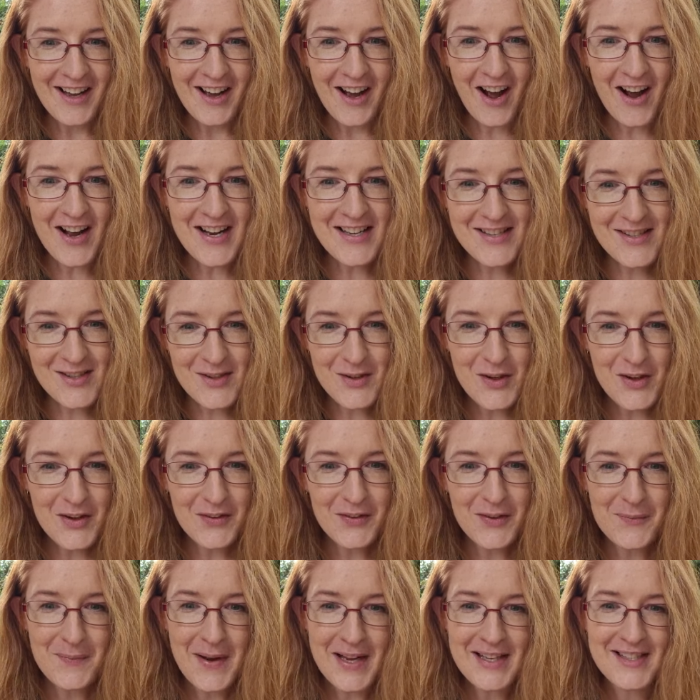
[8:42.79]
Hi Sue
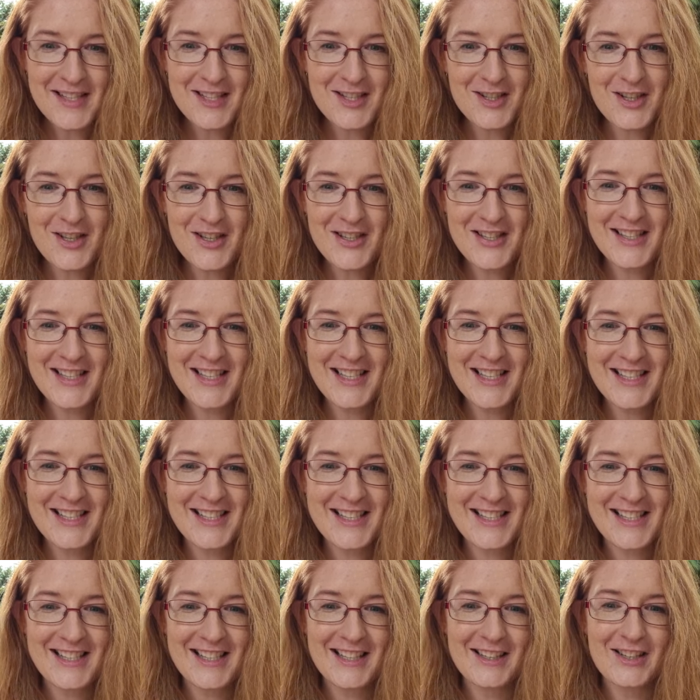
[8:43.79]
from
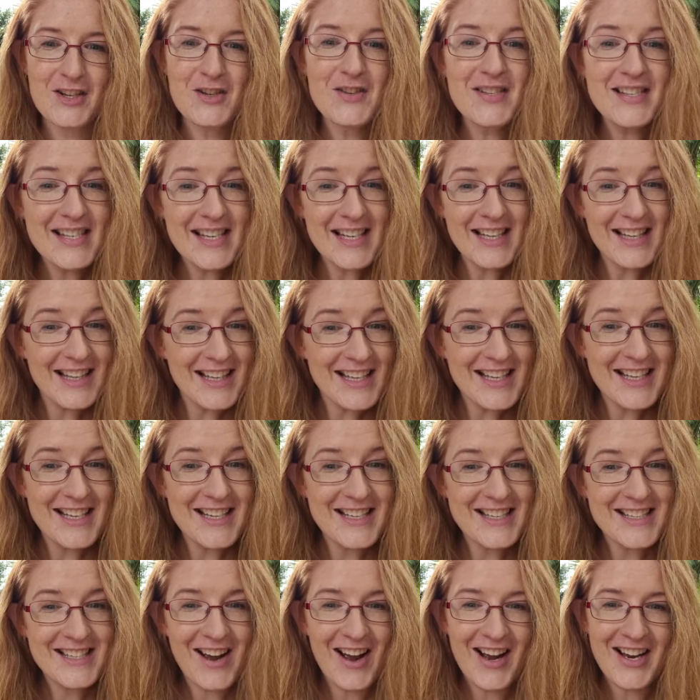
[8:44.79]
Massachusetts. New
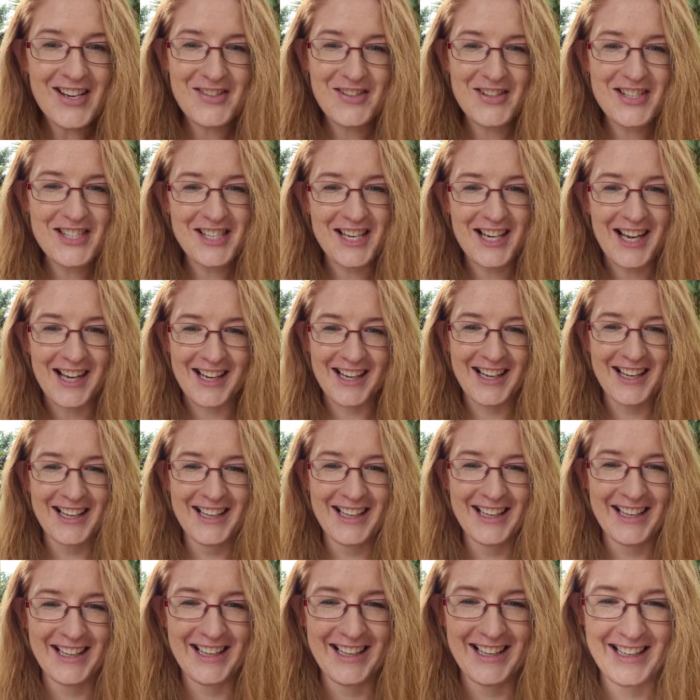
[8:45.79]
Zealand, hi
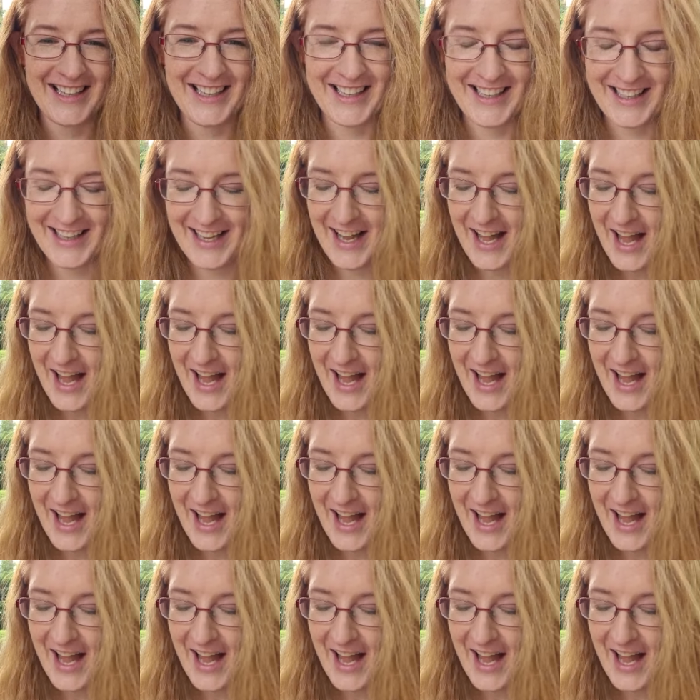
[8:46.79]
Trisha.